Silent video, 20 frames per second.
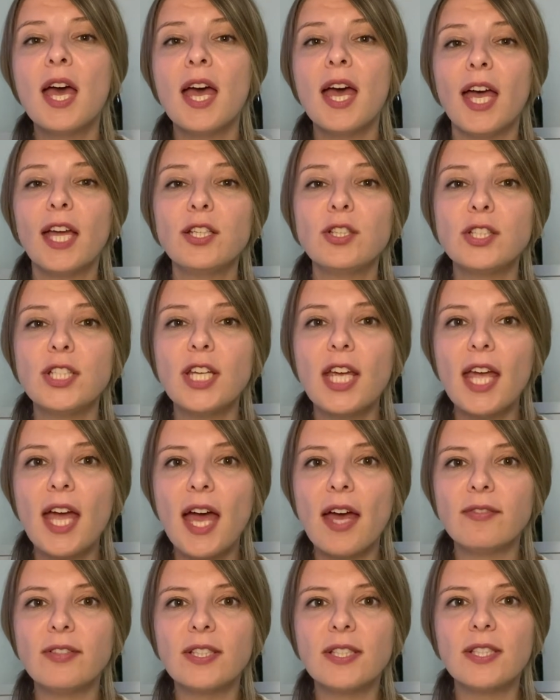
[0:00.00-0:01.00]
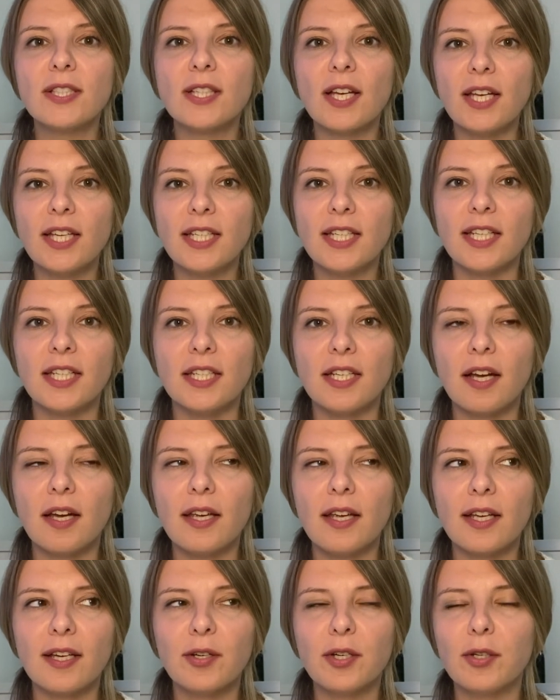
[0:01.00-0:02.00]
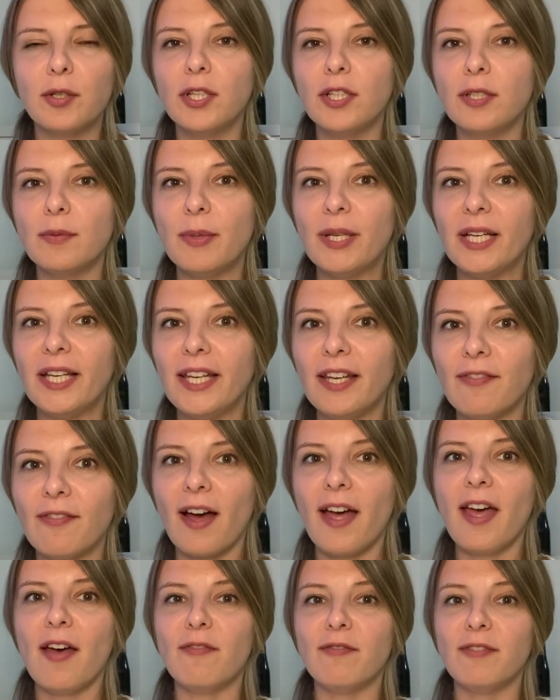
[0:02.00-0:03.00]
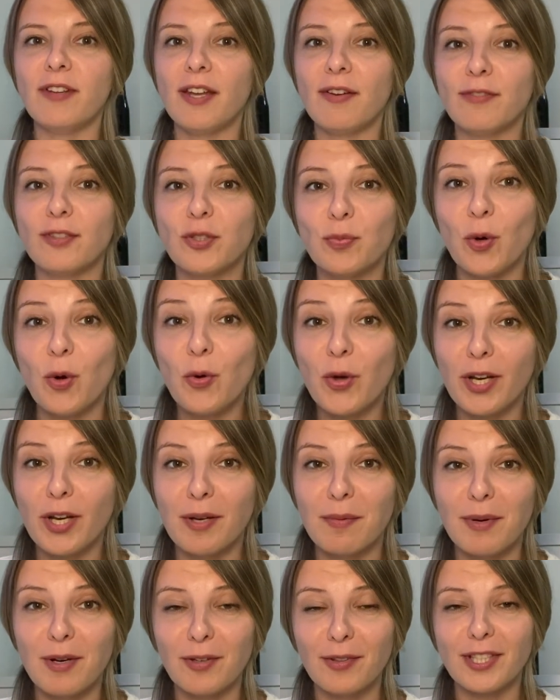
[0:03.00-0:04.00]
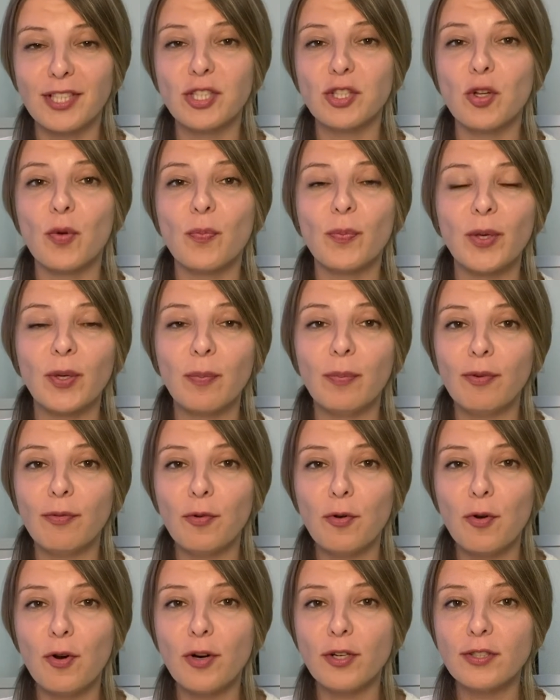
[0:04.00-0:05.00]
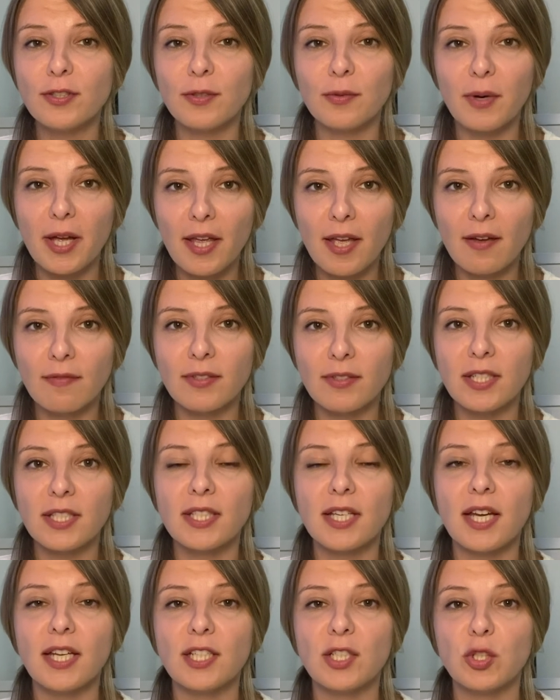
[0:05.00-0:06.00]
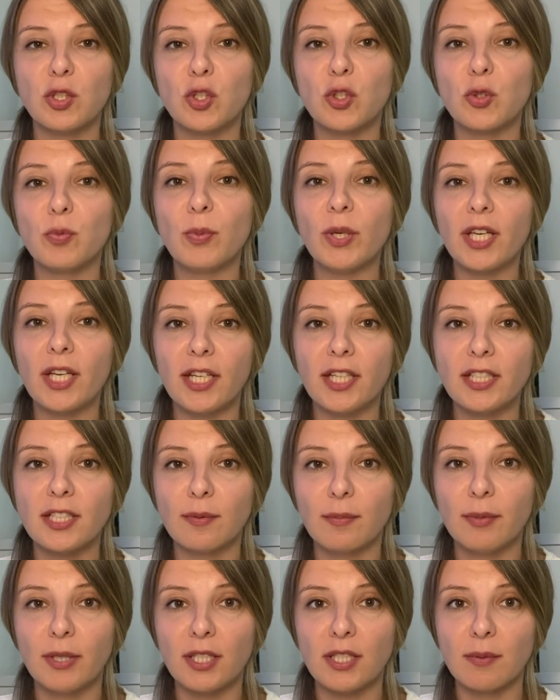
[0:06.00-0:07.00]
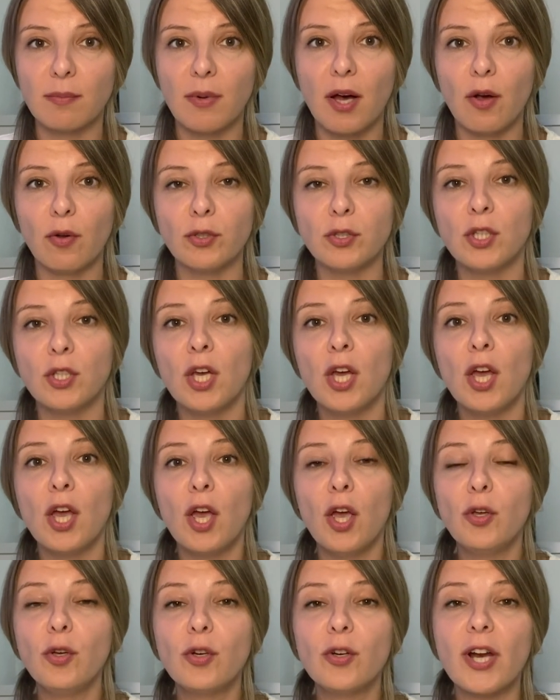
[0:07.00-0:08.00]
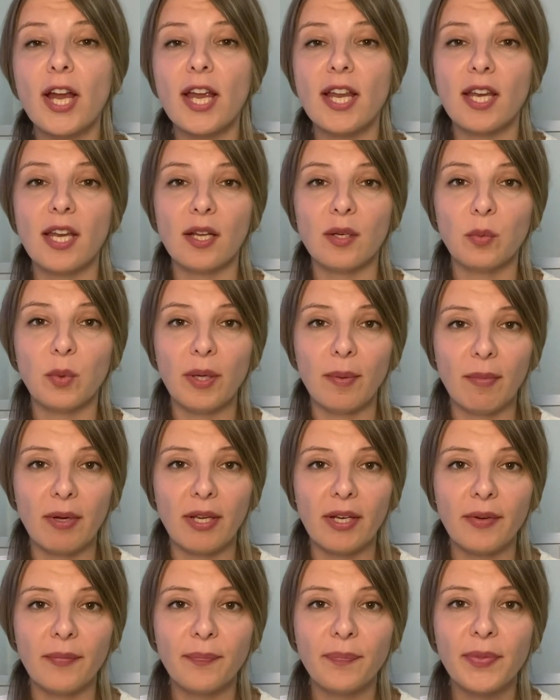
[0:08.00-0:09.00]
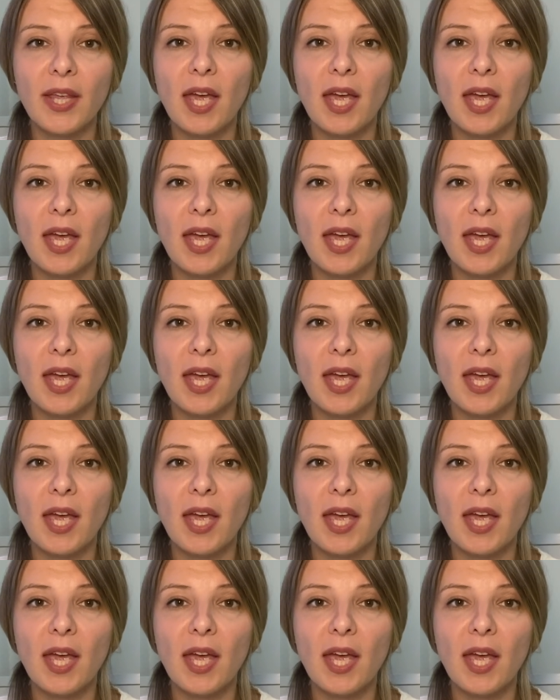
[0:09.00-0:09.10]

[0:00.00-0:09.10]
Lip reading: And today I have decided, I couldn't believe I have never spoken about this topic before, so I have decided to speak a little bit about Ukrainian women.